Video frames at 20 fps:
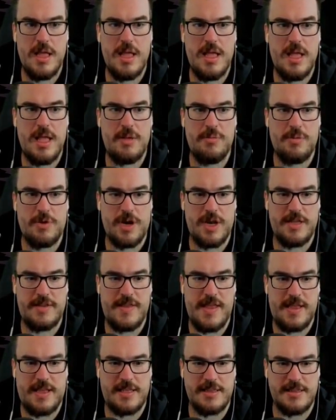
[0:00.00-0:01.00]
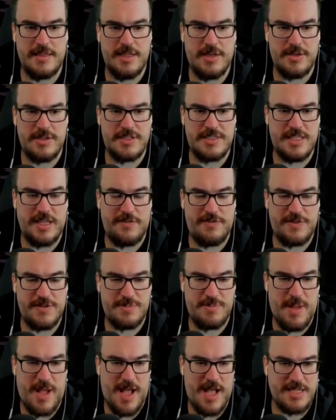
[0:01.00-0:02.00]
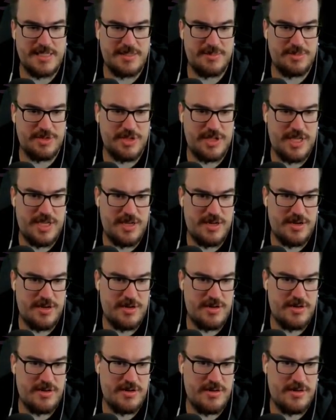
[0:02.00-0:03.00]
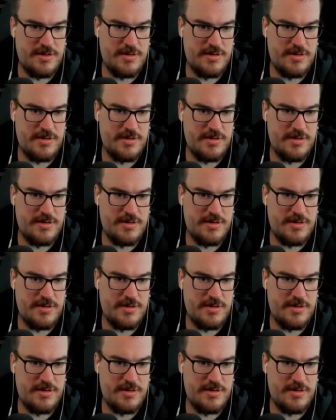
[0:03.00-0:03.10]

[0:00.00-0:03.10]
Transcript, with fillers: And we're going to take little stuff as possible here.